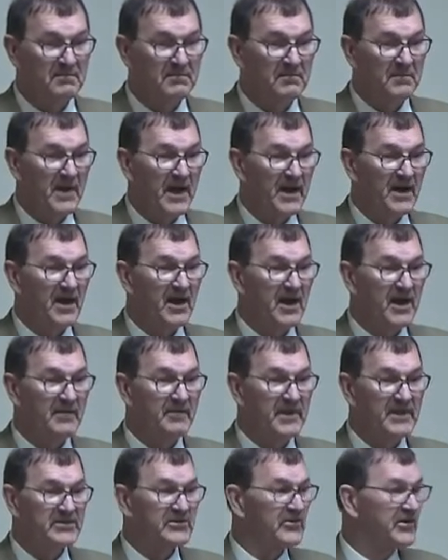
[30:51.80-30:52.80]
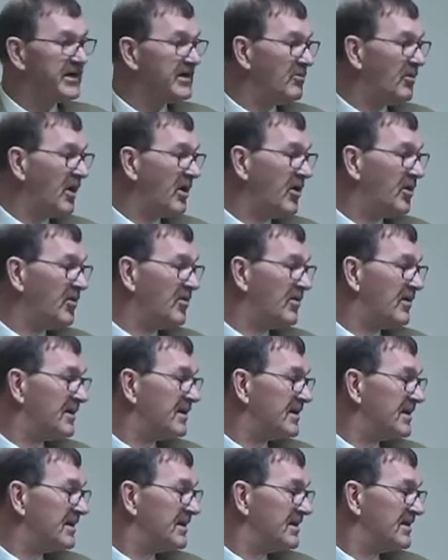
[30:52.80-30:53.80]
had a lot of misery and woe.
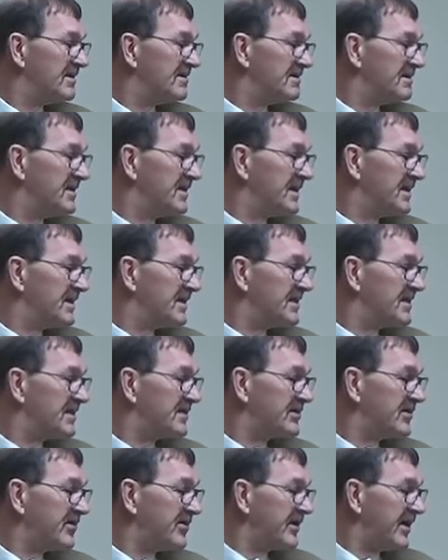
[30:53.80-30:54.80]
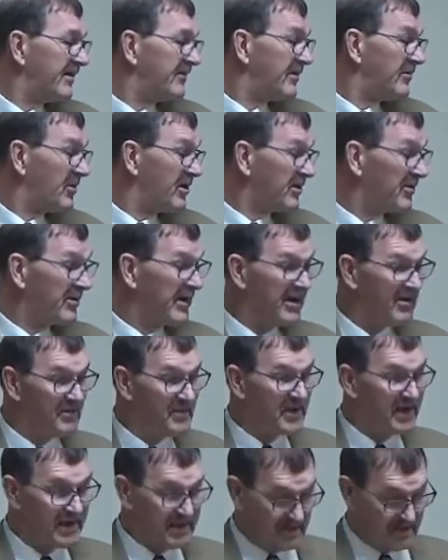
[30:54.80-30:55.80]
And so did everyone around
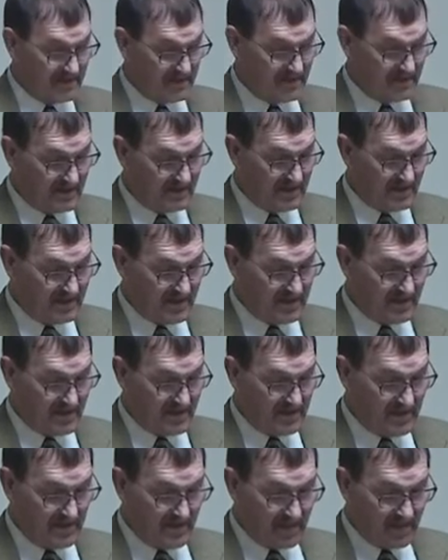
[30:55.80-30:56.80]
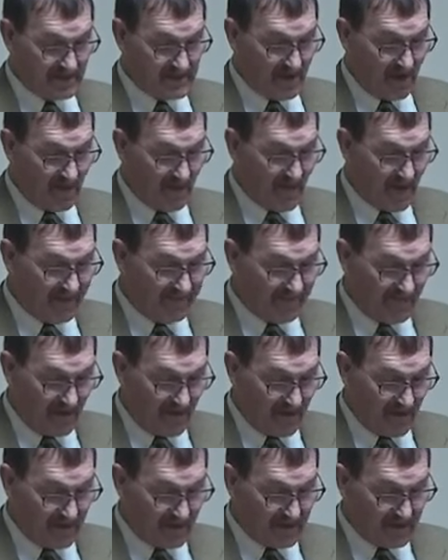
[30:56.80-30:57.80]
me. And it was all my
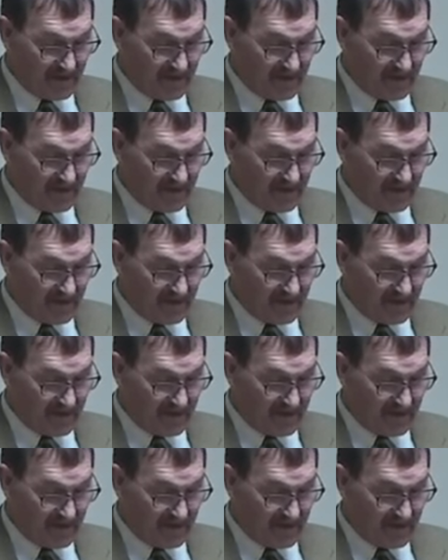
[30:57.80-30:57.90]
fault.